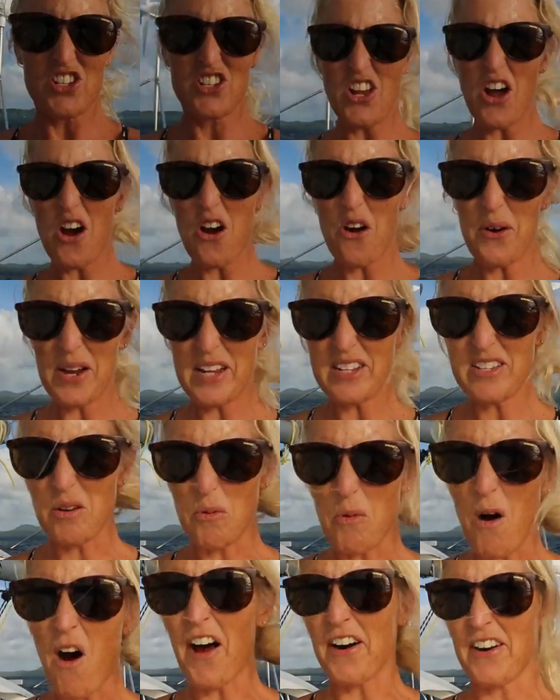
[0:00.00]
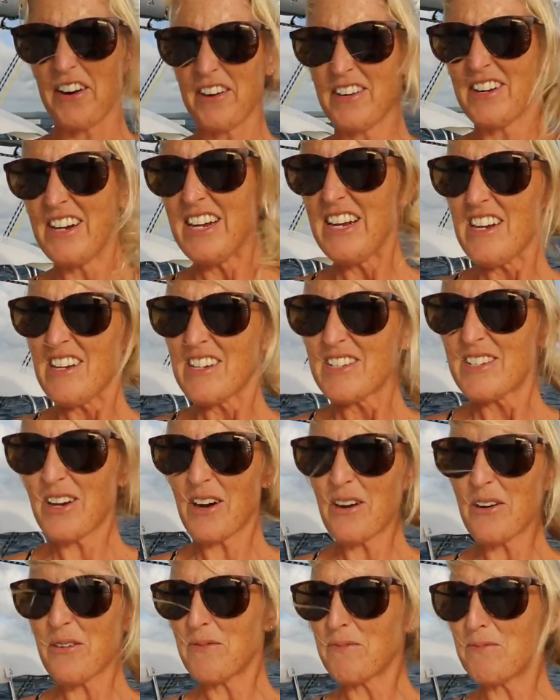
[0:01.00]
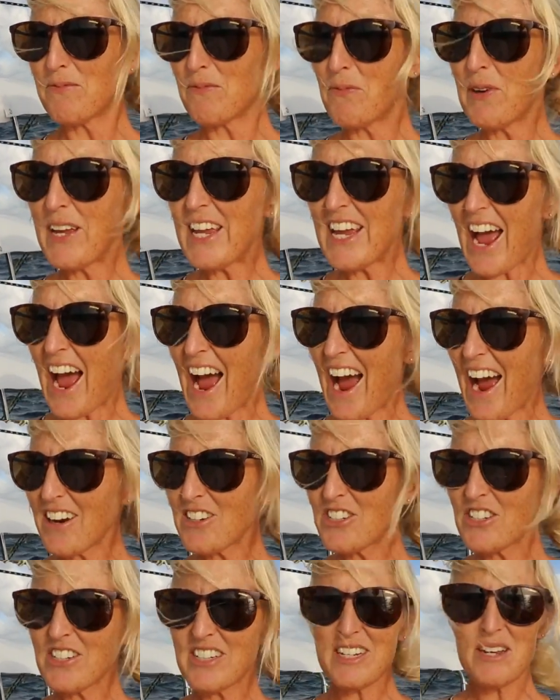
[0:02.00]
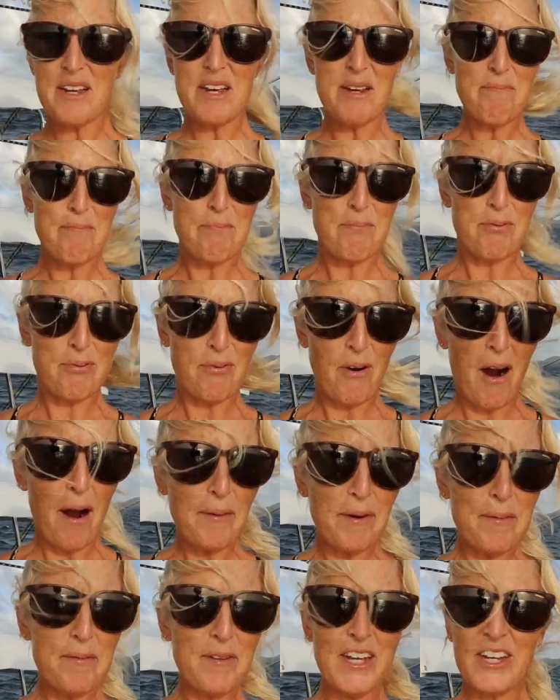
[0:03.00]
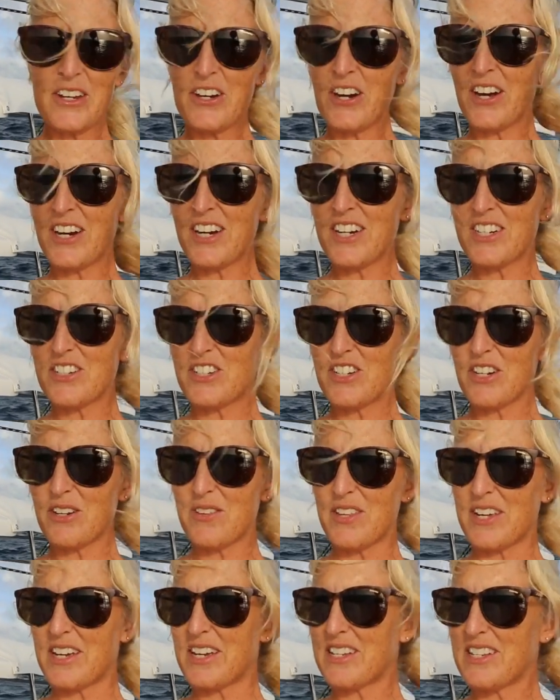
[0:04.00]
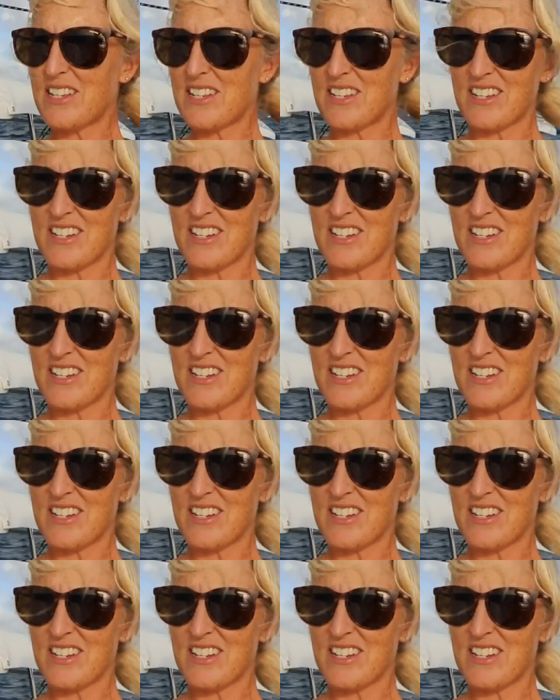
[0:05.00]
So is the water. So we actually probably couldn't do this